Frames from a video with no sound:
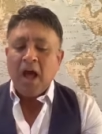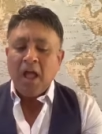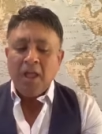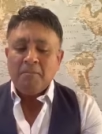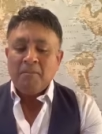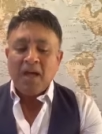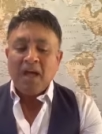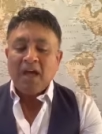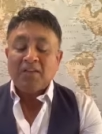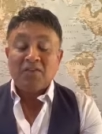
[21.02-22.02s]
I'm
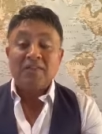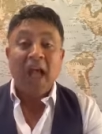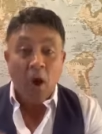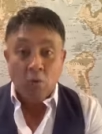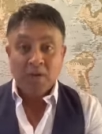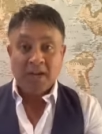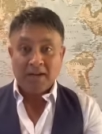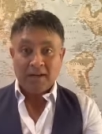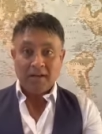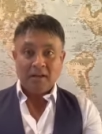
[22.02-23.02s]

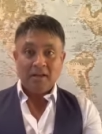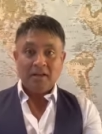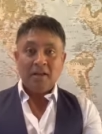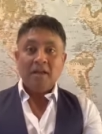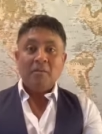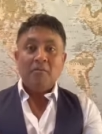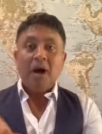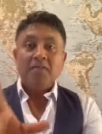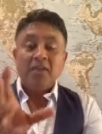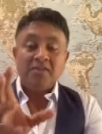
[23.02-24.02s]
astounded
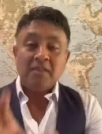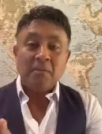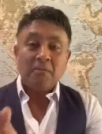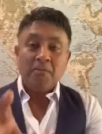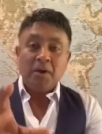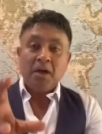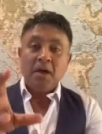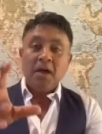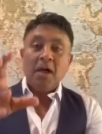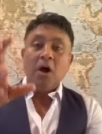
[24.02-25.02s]
by the
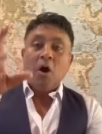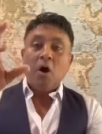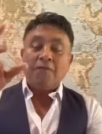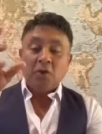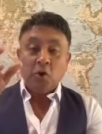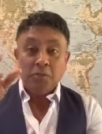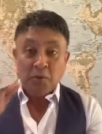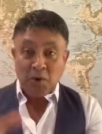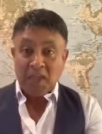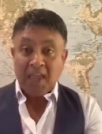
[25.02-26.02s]
number of
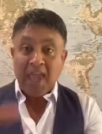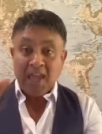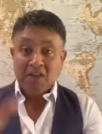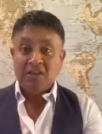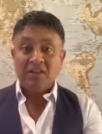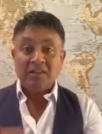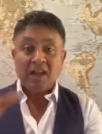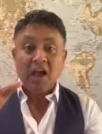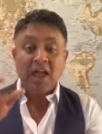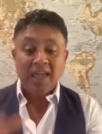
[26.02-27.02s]
communications
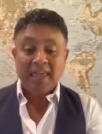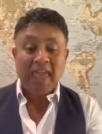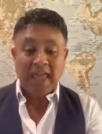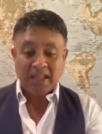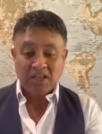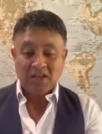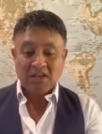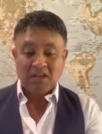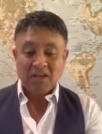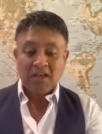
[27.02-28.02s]
that I
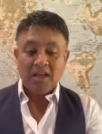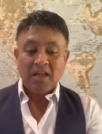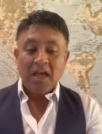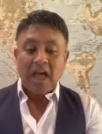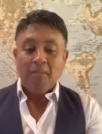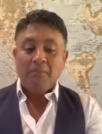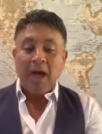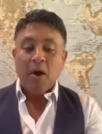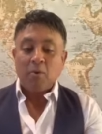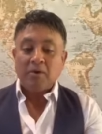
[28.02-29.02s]
get
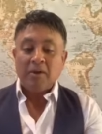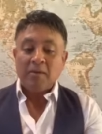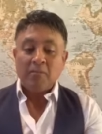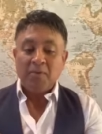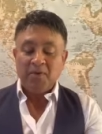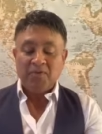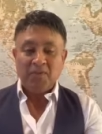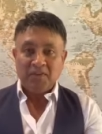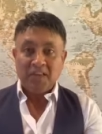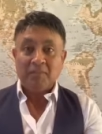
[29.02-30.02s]
about
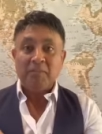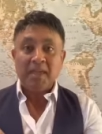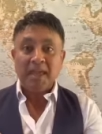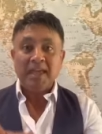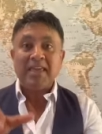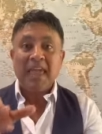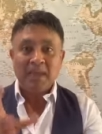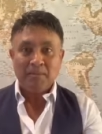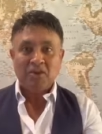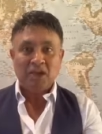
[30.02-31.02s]
businesses being
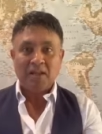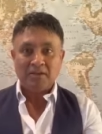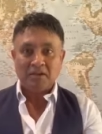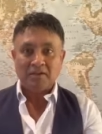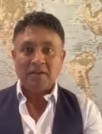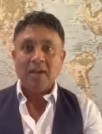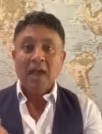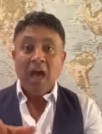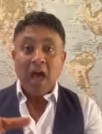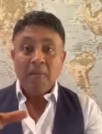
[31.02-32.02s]
game changers.
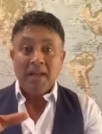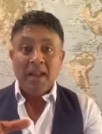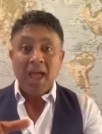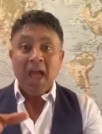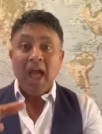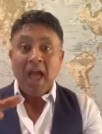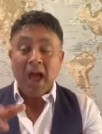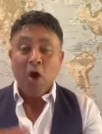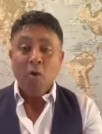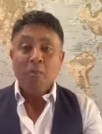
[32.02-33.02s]
I mean,
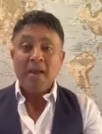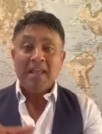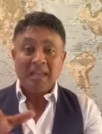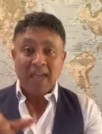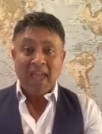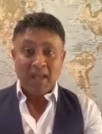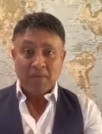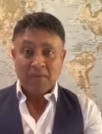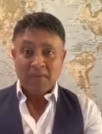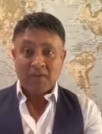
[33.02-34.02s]
how many
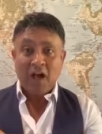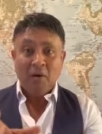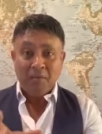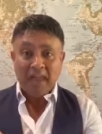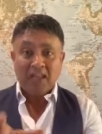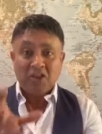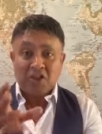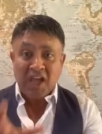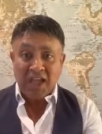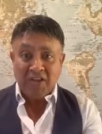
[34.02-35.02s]
games are being
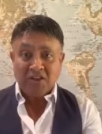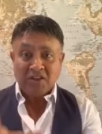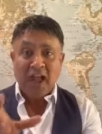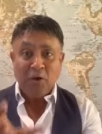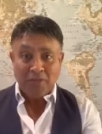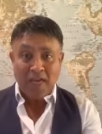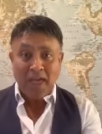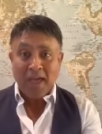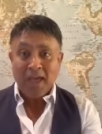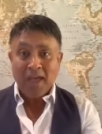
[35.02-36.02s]
changed out
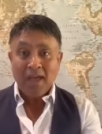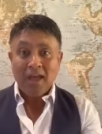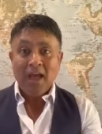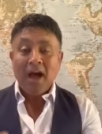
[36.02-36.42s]
there?